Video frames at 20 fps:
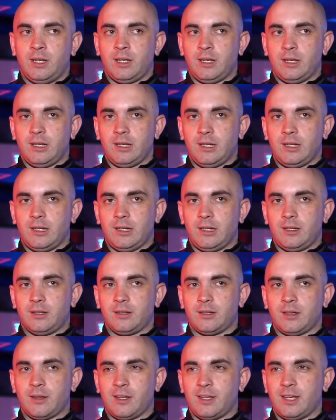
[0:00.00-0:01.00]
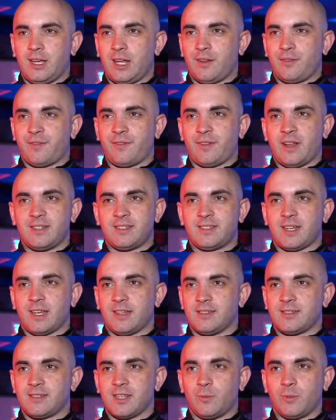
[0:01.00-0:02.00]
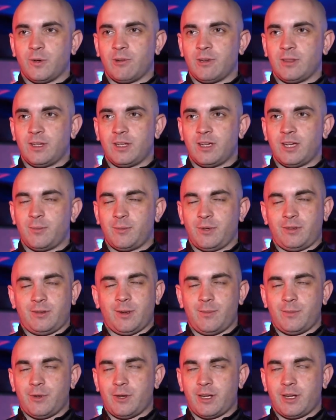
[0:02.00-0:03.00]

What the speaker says: I think he had a flat 10 somewhere in there. I'm not